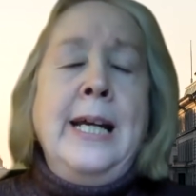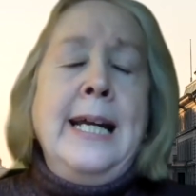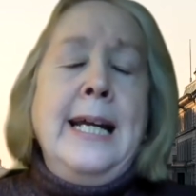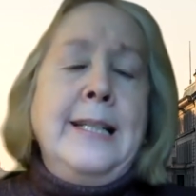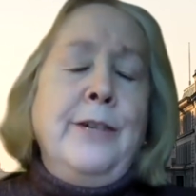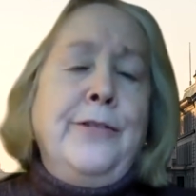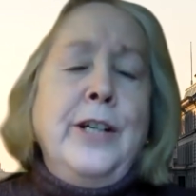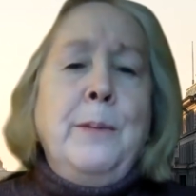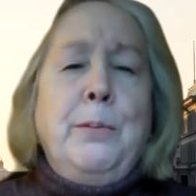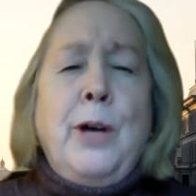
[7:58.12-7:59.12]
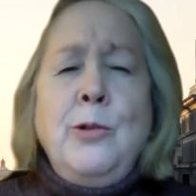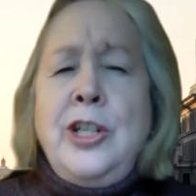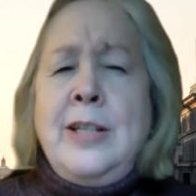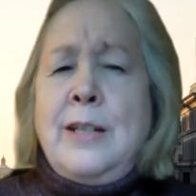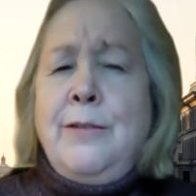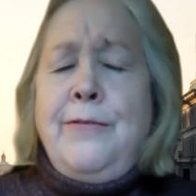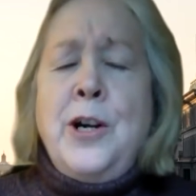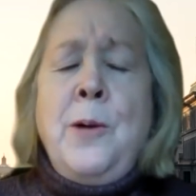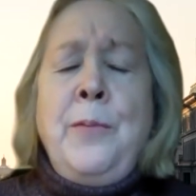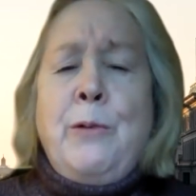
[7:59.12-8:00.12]
different approaches to
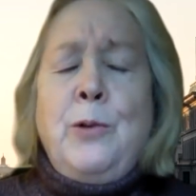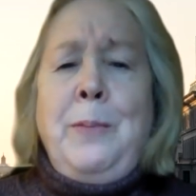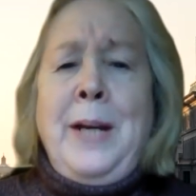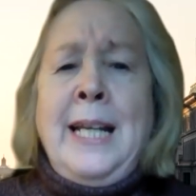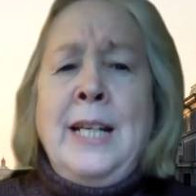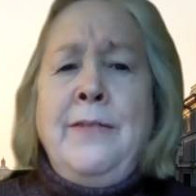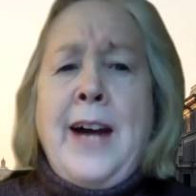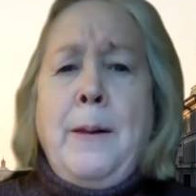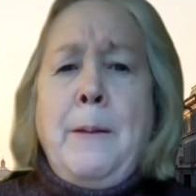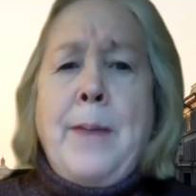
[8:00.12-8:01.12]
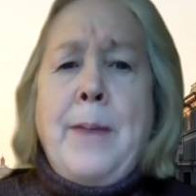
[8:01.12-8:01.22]
film that were being developed by